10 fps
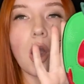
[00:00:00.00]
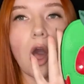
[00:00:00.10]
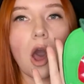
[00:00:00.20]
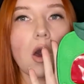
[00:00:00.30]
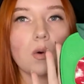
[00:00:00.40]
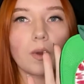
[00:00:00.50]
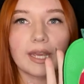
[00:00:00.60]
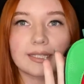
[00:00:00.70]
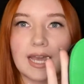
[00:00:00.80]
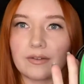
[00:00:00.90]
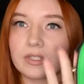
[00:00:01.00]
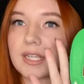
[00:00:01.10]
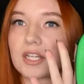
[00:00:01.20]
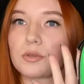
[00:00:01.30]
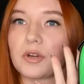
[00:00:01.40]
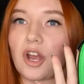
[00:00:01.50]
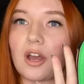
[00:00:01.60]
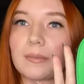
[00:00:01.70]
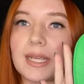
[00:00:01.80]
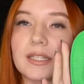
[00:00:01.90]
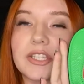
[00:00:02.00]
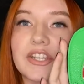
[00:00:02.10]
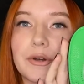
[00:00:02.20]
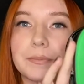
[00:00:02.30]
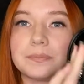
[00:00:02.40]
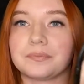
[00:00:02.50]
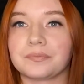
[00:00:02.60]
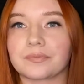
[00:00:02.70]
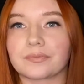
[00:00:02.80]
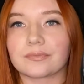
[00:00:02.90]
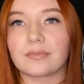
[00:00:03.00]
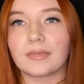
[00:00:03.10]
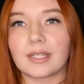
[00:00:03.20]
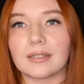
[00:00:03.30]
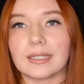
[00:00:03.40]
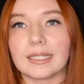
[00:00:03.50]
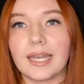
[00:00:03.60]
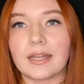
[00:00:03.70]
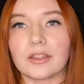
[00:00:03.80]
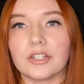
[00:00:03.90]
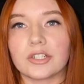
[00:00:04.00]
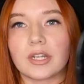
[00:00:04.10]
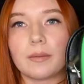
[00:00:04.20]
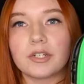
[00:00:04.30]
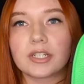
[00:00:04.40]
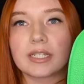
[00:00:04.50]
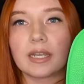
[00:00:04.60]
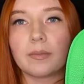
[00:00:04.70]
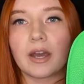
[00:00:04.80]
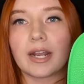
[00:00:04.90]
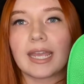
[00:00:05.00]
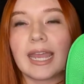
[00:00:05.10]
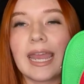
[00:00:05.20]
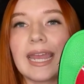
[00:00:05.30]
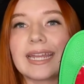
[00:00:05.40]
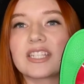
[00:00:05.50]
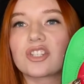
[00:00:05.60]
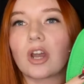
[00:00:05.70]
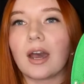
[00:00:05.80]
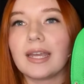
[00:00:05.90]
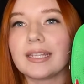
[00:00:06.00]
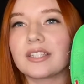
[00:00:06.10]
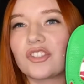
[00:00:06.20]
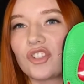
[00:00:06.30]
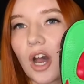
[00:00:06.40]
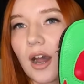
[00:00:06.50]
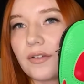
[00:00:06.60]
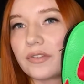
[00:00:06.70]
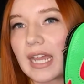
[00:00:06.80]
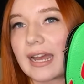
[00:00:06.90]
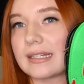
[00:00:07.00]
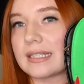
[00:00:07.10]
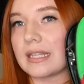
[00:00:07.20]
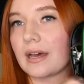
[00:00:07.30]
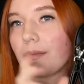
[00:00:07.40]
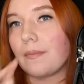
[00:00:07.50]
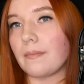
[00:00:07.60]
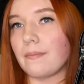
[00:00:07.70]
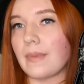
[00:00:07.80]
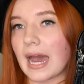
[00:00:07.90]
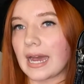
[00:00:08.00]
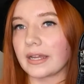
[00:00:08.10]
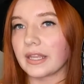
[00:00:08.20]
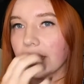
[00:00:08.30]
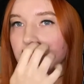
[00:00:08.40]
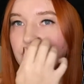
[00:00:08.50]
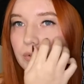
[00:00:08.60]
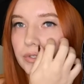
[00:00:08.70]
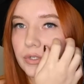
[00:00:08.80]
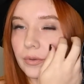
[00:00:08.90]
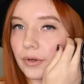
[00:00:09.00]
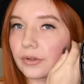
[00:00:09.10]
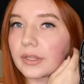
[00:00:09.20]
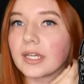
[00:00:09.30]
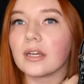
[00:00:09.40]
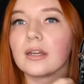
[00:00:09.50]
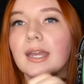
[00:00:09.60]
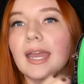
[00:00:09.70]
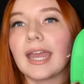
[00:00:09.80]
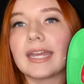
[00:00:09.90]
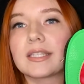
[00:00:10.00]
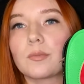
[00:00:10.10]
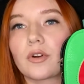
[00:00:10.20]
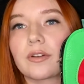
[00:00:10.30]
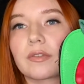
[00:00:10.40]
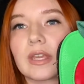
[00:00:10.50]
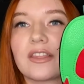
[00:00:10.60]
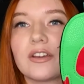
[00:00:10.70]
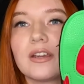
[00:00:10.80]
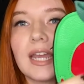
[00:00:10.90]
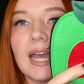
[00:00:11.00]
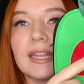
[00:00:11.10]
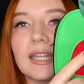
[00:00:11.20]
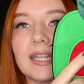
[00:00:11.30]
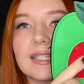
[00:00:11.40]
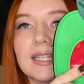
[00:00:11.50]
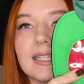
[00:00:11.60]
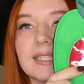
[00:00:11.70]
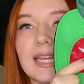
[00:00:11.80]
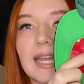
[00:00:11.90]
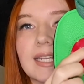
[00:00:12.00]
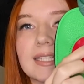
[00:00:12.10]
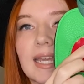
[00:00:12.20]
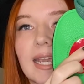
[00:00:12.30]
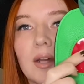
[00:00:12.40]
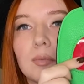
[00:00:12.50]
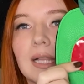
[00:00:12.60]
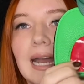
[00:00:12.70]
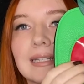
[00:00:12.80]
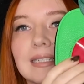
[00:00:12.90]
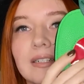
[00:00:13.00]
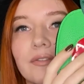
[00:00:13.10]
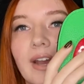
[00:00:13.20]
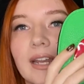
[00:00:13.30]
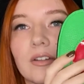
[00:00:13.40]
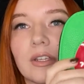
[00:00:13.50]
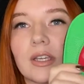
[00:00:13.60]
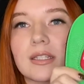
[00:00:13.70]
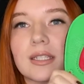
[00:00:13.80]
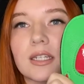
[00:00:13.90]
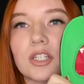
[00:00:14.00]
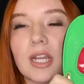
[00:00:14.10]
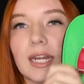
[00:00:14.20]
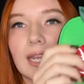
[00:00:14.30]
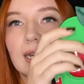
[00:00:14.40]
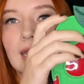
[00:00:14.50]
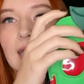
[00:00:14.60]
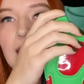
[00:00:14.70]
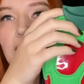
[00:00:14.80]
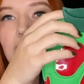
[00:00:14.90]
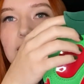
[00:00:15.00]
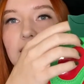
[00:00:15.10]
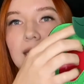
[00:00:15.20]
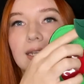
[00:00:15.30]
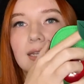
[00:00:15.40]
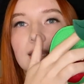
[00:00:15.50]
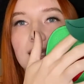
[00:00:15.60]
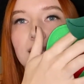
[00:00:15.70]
have a sketchbook on me. So yeah, there's not much to say about it. It's not as soft as the bag that I showed you earlier. It's more of the leather, and then this inside is like a plastic vinyl. You can see it shining, and then the